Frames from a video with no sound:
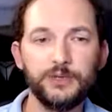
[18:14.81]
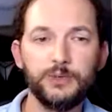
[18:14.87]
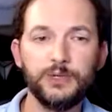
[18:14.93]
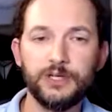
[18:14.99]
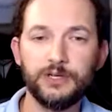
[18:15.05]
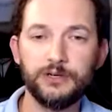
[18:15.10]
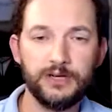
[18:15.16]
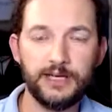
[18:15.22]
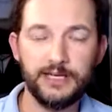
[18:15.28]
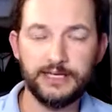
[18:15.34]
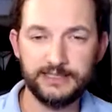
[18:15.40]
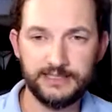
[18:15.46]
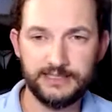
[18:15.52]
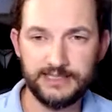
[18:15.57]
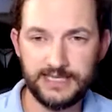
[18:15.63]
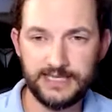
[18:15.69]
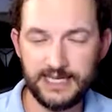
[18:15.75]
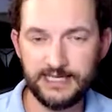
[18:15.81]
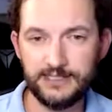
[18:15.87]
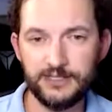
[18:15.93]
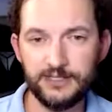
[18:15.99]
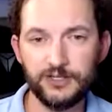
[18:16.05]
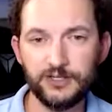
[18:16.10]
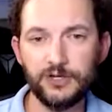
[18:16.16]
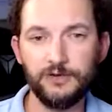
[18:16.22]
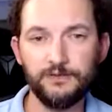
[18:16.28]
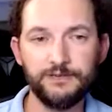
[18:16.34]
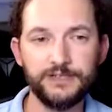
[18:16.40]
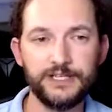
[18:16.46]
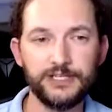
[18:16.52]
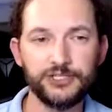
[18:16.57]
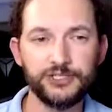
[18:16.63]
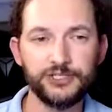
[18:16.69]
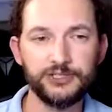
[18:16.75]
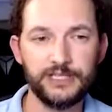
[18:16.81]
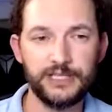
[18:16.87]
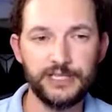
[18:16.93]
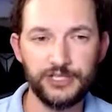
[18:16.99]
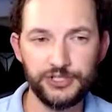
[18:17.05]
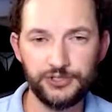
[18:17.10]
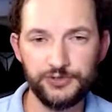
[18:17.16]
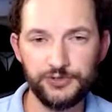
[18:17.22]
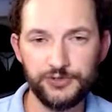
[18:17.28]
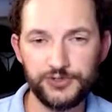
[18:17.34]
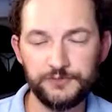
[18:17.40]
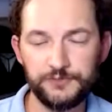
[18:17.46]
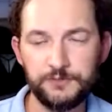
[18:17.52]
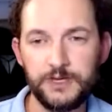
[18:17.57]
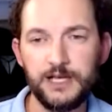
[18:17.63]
we can create 10 confidential issues,